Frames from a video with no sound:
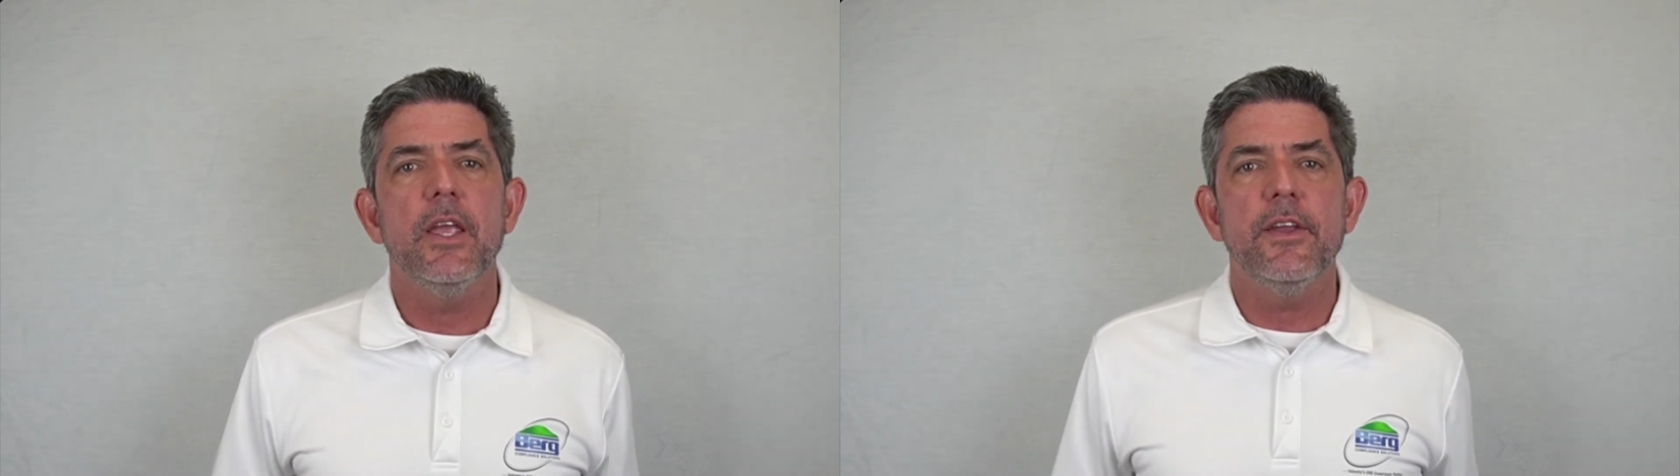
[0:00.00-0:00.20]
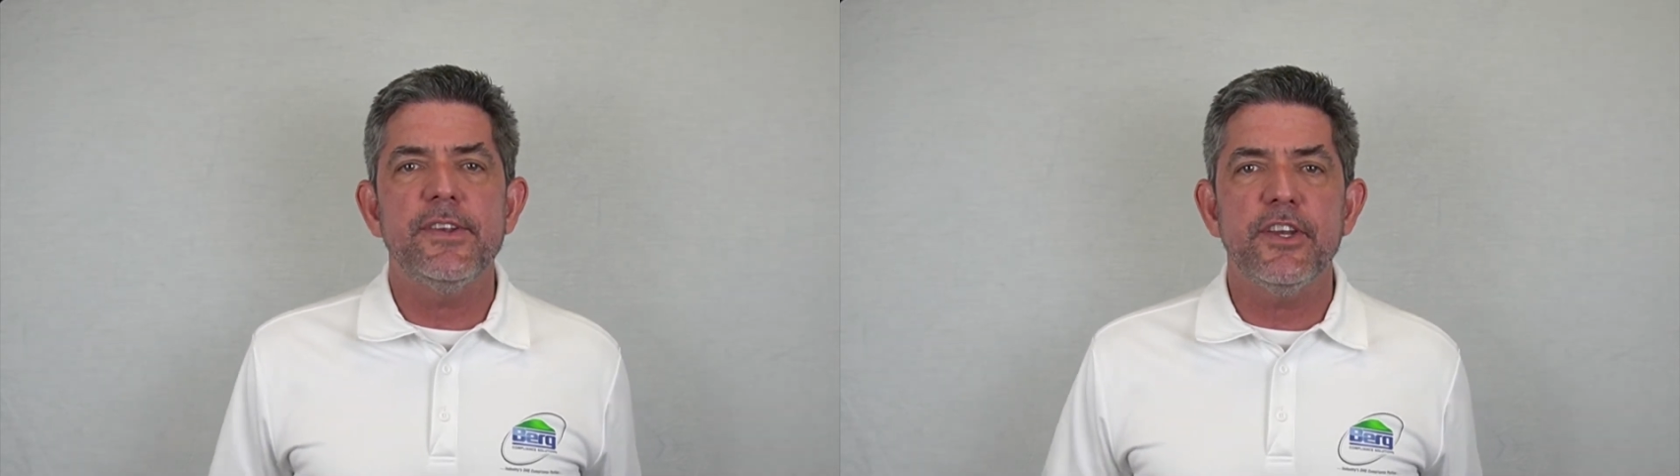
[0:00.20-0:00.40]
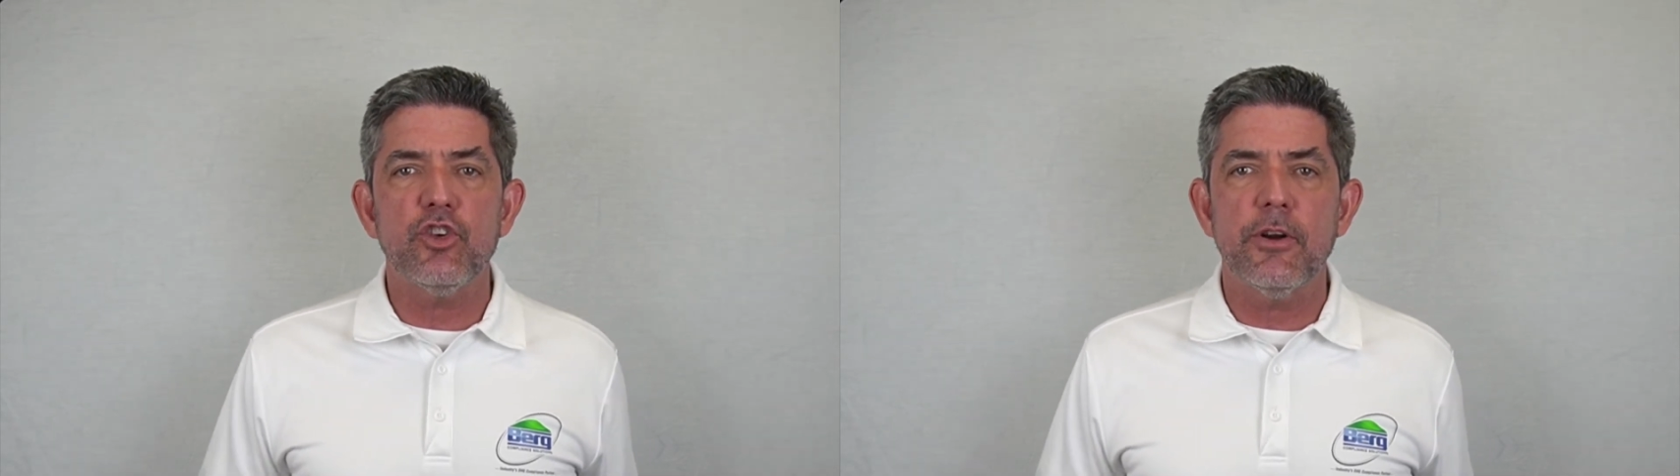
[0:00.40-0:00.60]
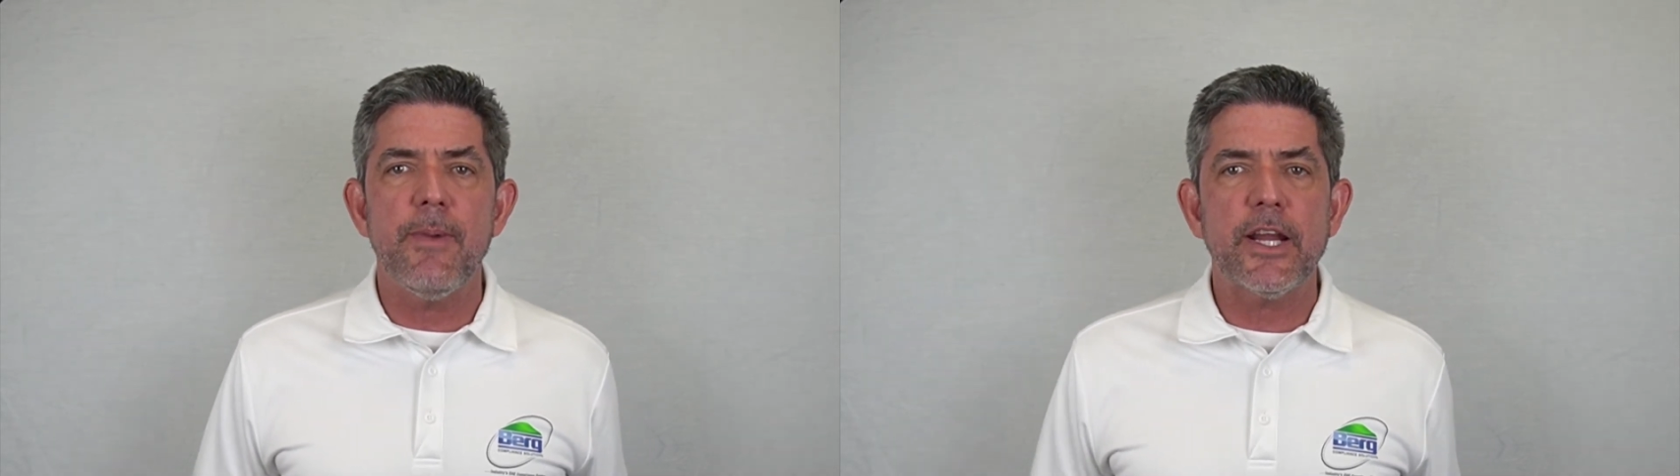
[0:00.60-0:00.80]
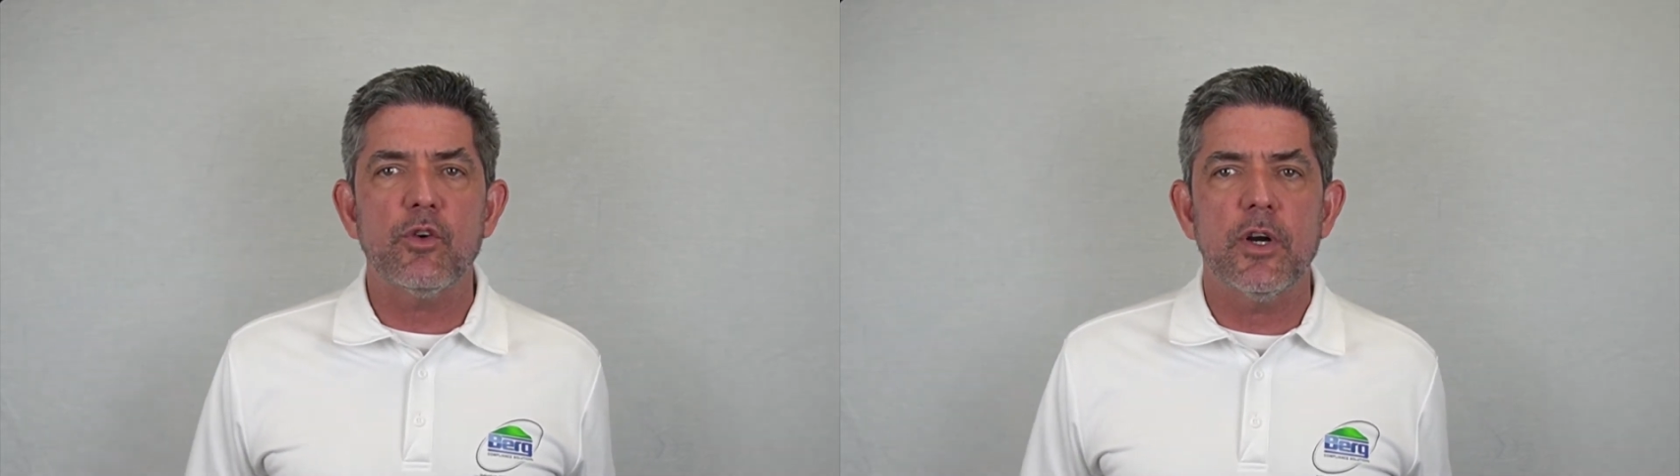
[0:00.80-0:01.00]
You see, during
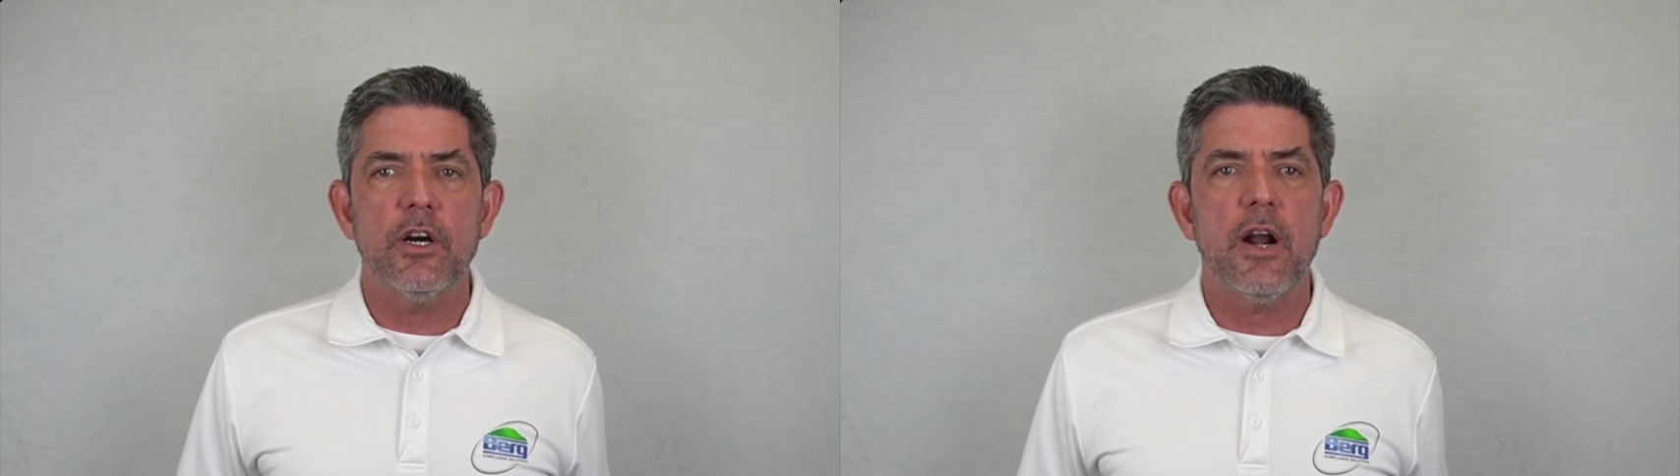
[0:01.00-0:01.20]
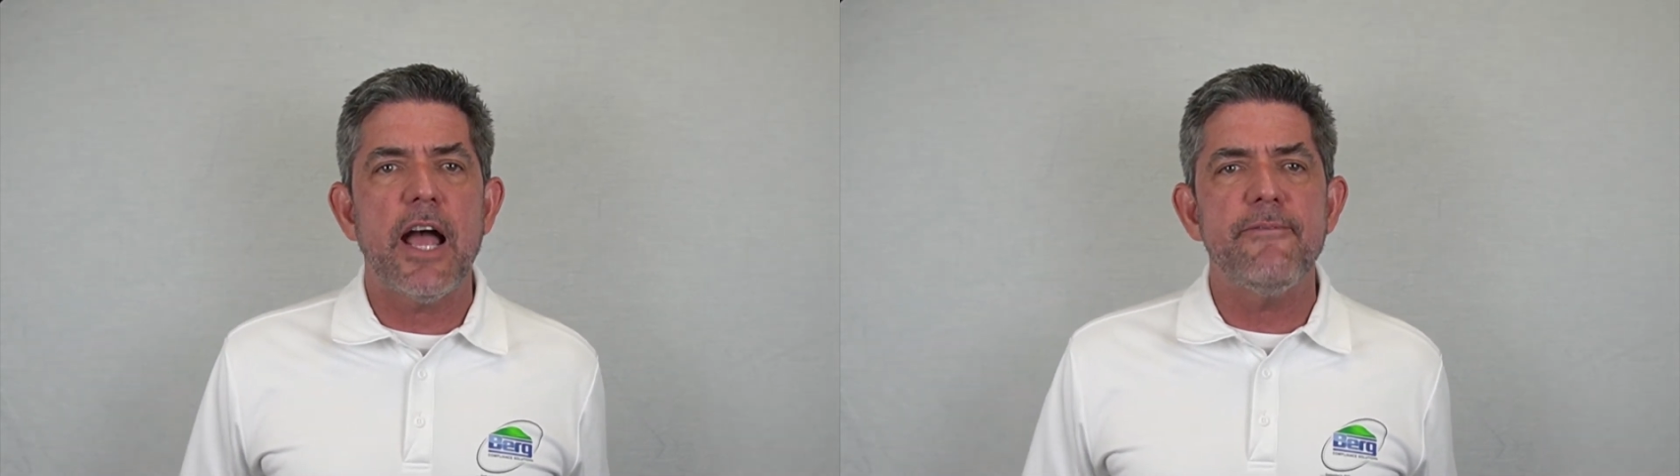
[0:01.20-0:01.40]
my career, I